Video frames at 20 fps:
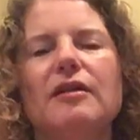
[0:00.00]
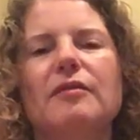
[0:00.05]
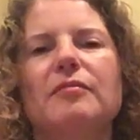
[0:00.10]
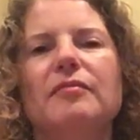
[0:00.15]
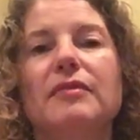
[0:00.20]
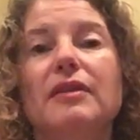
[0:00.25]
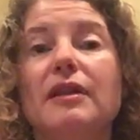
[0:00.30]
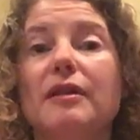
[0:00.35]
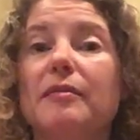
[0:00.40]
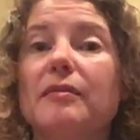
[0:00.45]

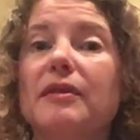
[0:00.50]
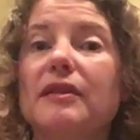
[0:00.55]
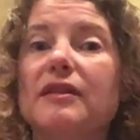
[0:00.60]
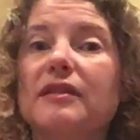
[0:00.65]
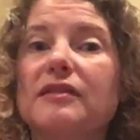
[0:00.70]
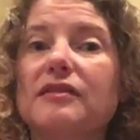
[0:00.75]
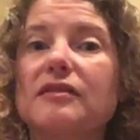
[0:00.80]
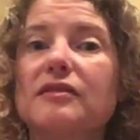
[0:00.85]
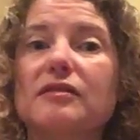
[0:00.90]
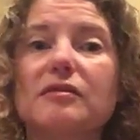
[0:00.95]
Maybe
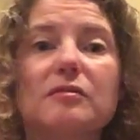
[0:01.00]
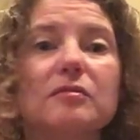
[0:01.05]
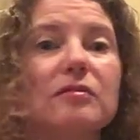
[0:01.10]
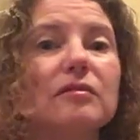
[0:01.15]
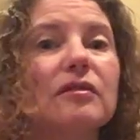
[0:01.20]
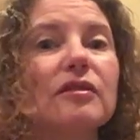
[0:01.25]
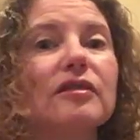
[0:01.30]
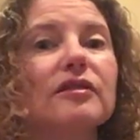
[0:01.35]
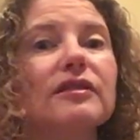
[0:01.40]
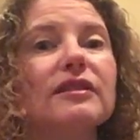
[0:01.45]
it's
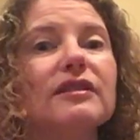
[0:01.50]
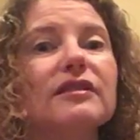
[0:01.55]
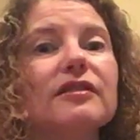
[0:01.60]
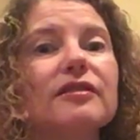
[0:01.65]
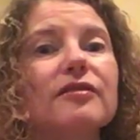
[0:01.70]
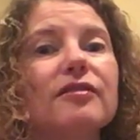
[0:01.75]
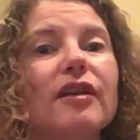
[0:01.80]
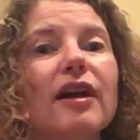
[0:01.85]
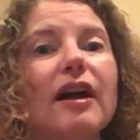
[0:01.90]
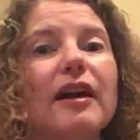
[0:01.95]
learning to
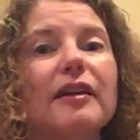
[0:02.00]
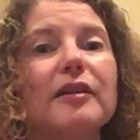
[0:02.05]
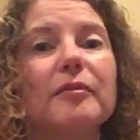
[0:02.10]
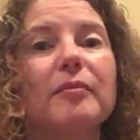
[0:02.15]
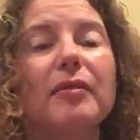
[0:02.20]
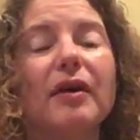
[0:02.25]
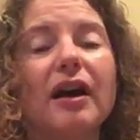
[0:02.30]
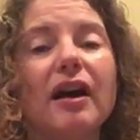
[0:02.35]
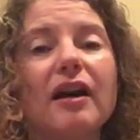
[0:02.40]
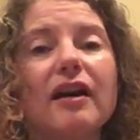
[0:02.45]
ride a
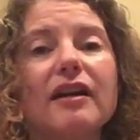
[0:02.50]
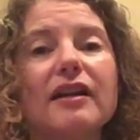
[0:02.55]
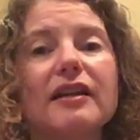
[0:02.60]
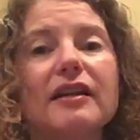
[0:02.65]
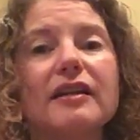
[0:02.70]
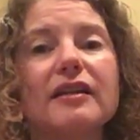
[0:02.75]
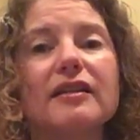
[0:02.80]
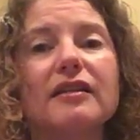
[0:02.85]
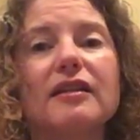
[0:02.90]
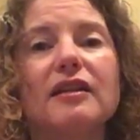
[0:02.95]

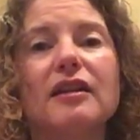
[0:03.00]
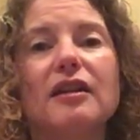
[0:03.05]
bike,